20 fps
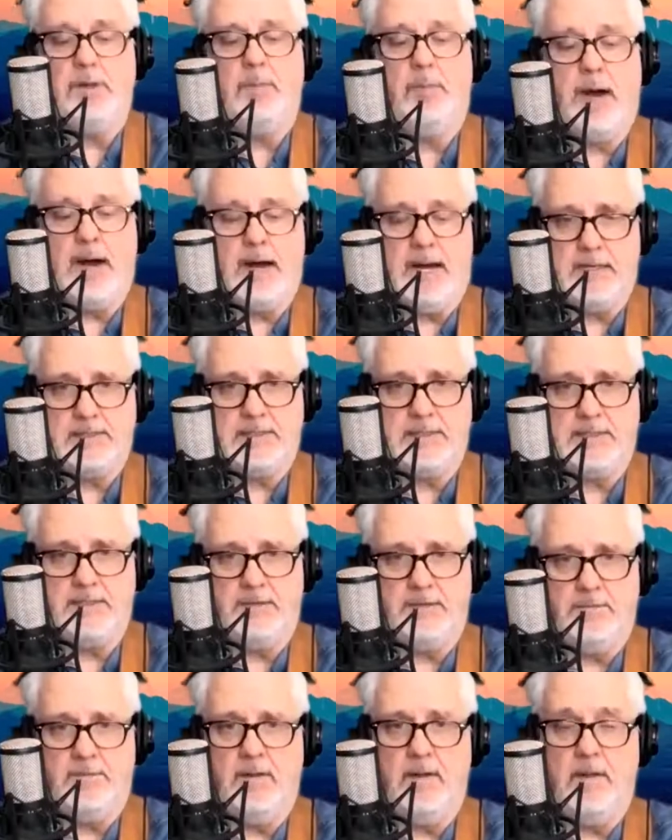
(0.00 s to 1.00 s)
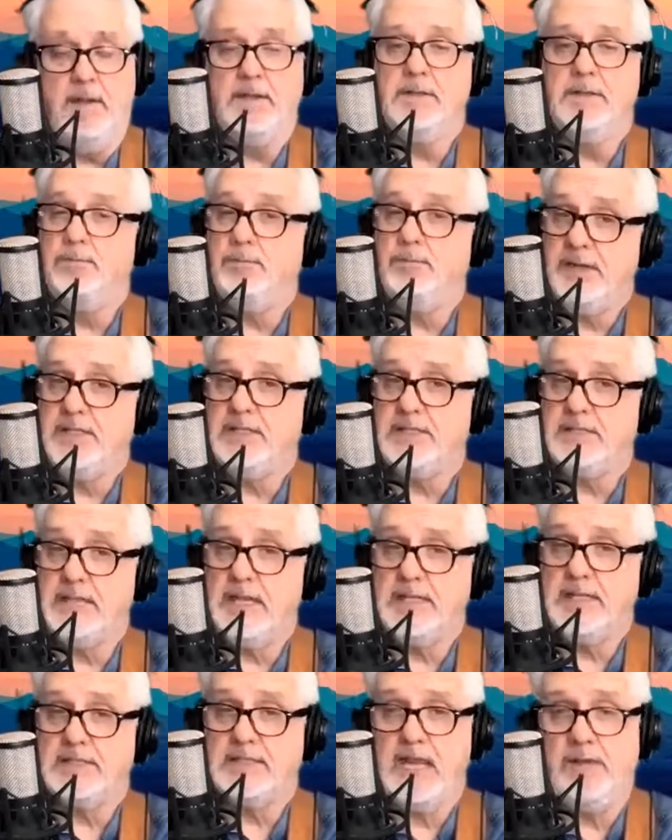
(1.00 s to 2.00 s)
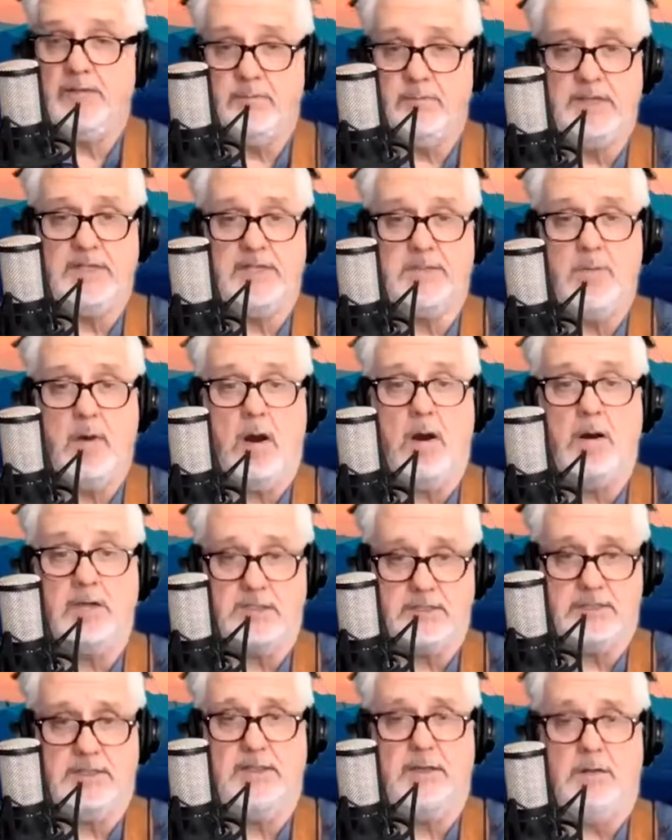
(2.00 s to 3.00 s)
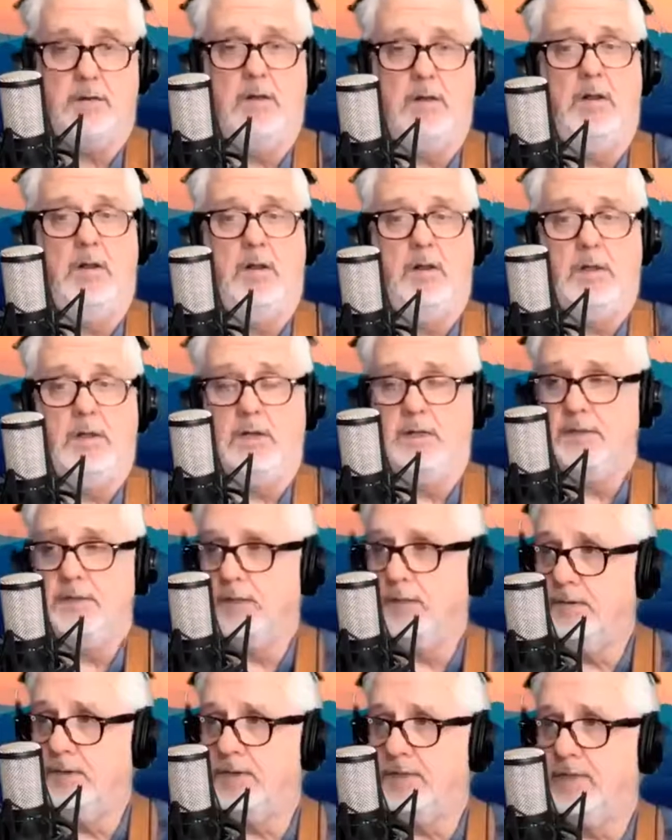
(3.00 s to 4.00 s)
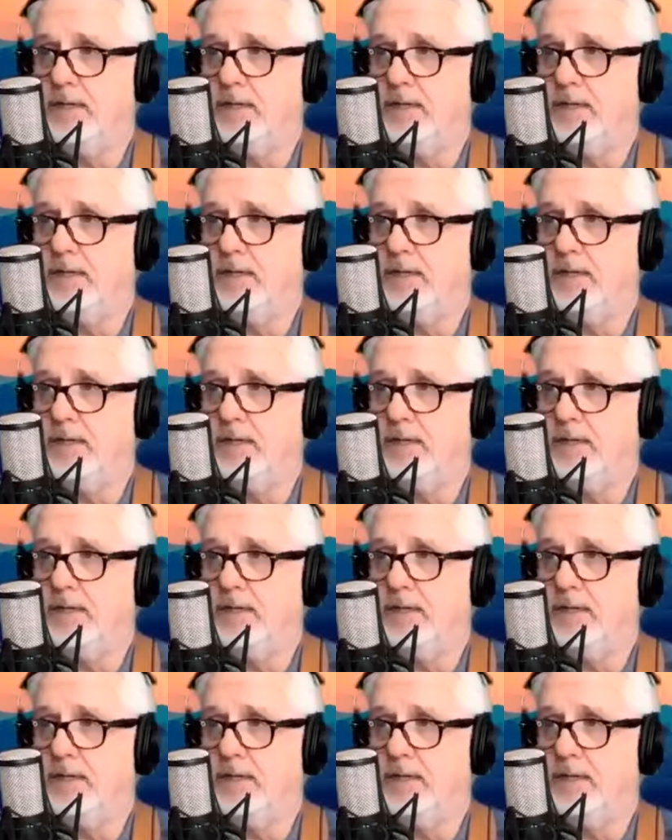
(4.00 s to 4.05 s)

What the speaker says: positive, be safe, and be smart still until this